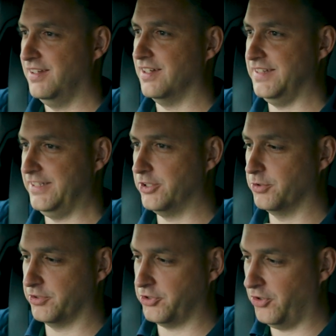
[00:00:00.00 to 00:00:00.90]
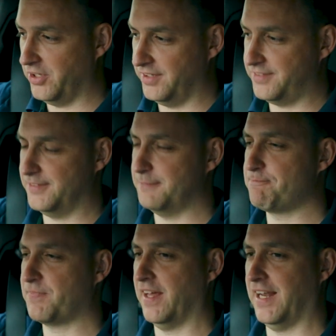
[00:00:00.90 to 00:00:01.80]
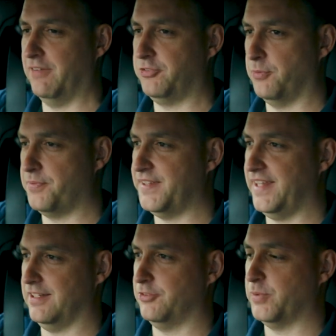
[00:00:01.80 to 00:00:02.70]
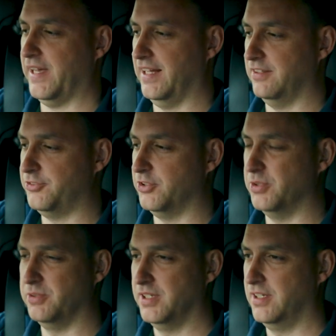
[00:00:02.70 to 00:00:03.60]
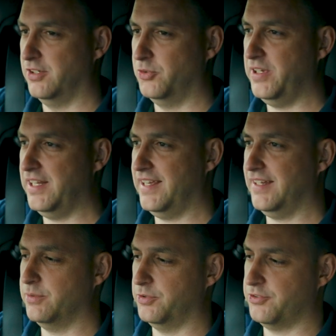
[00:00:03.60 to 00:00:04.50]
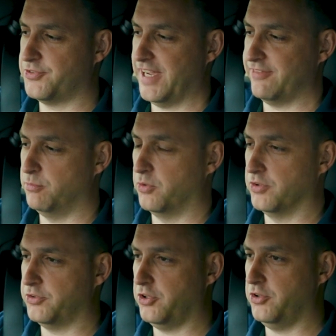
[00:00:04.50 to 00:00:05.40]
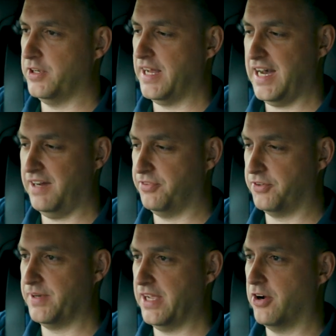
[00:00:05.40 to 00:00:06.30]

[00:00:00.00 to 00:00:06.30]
I need to go to the toilet. I'll have something to eat as well. So really, anyone who's driving more than 2.5, 3